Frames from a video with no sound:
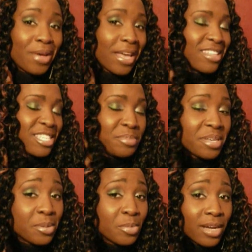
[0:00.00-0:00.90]
Okay, let's
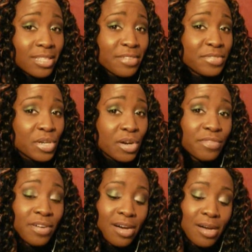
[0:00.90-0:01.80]
pick up where I left
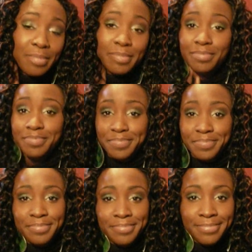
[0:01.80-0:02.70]
off.
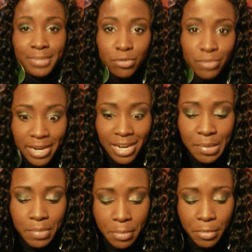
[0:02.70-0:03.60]
Ran
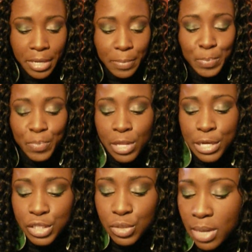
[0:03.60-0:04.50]
out of memory.
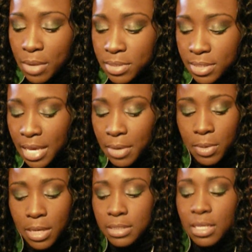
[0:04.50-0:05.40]
So what I was
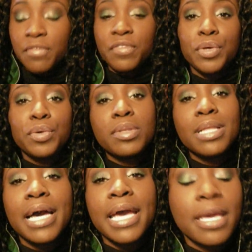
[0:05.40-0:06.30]
saying was, if you
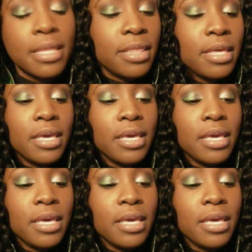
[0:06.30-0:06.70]
like